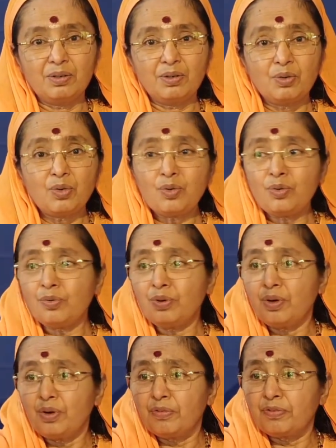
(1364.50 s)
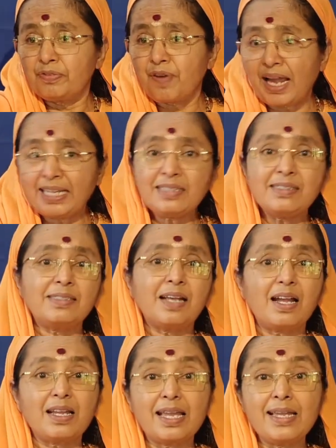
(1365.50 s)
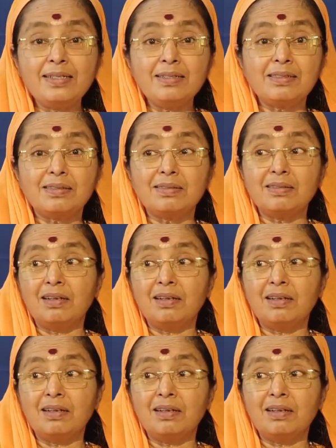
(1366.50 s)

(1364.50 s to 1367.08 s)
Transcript: who fights against